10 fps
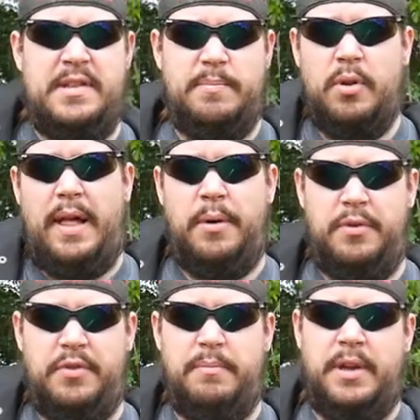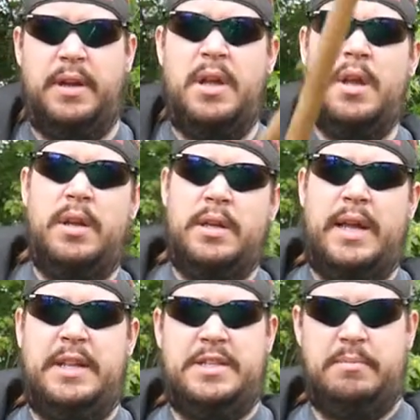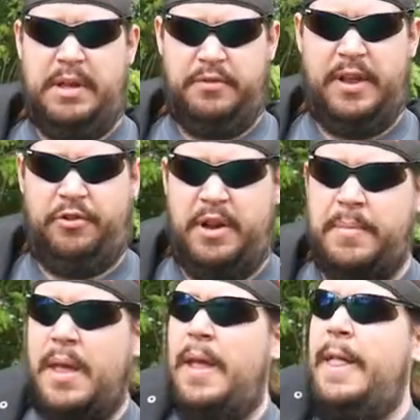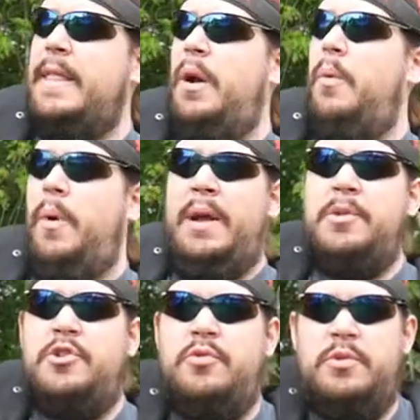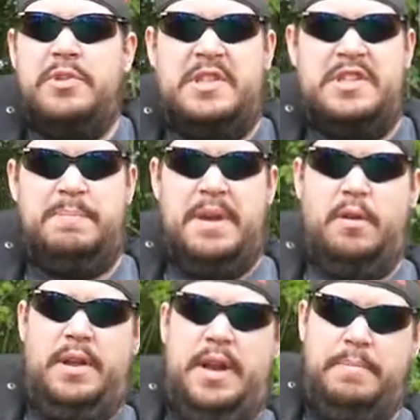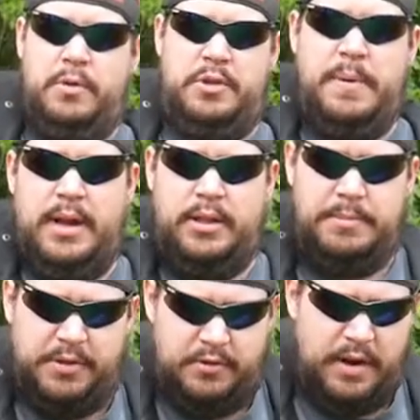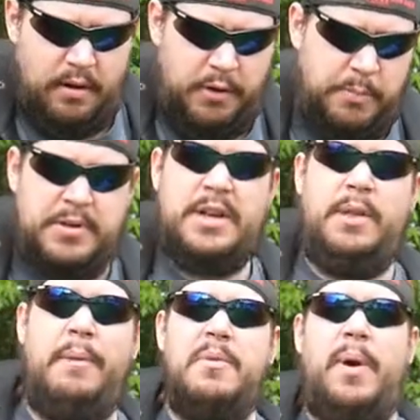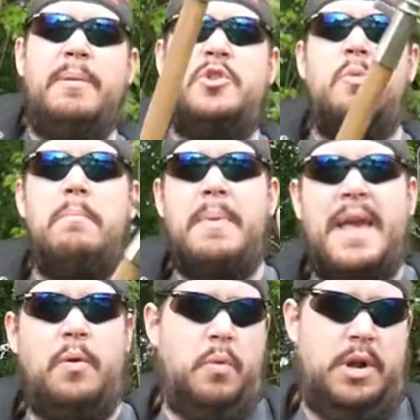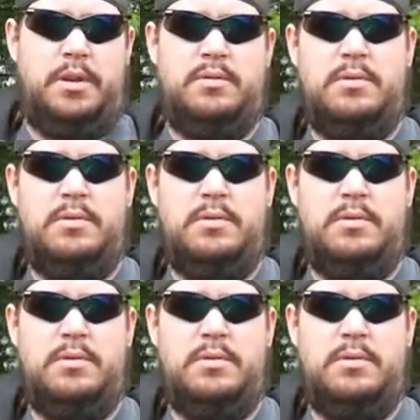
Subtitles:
easy to pull out of something, at least something fleshy. Now, why would you use a spear in a post-apocalyptic scenario? Particularly, why would you make one?